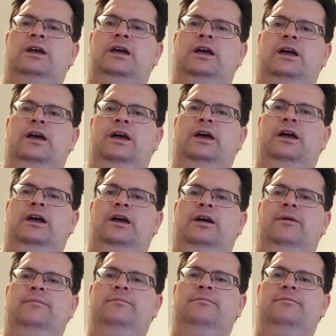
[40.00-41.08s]

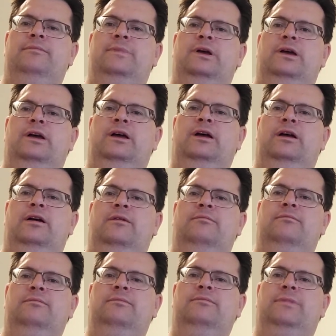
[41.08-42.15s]
Um,
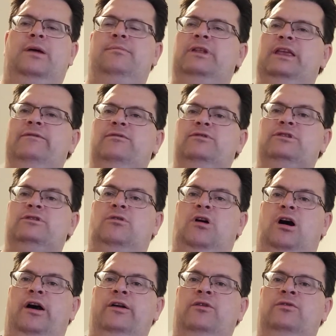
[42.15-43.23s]
um, I believe it was in
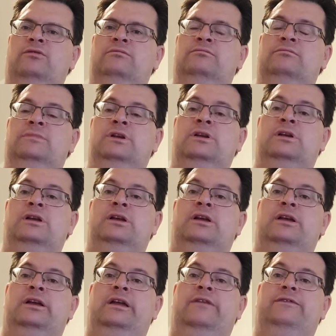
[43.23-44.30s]
Ohio,
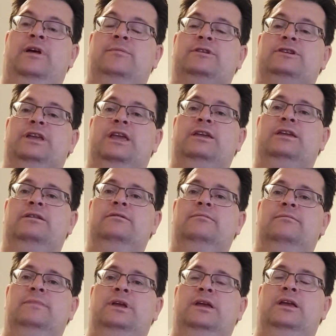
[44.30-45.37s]
if not mistaken.
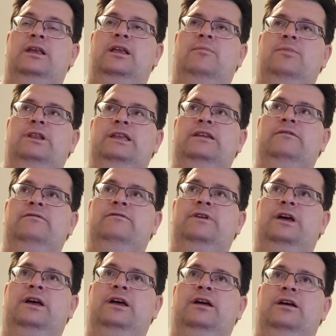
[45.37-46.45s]
And I believe
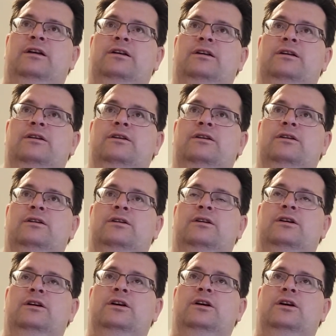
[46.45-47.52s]
uh,
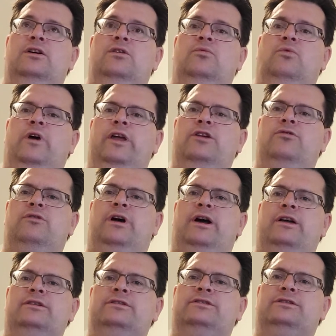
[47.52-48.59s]

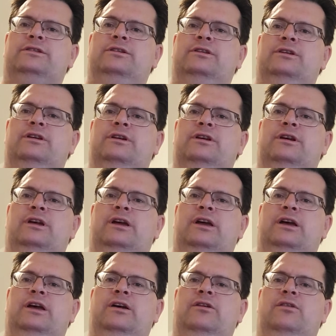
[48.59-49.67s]
Whitecross
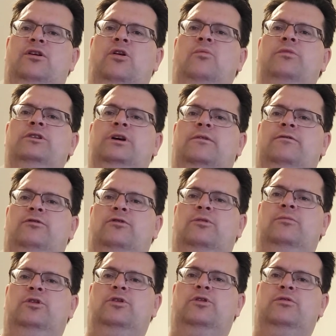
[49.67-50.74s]
uh, opened up for
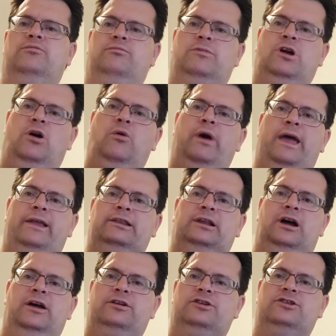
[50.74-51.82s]
them or
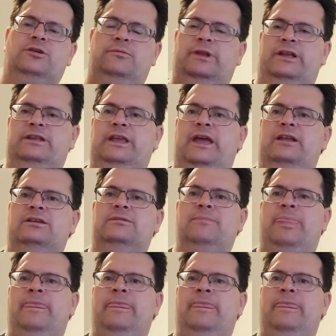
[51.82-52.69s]
co-headline or something like that.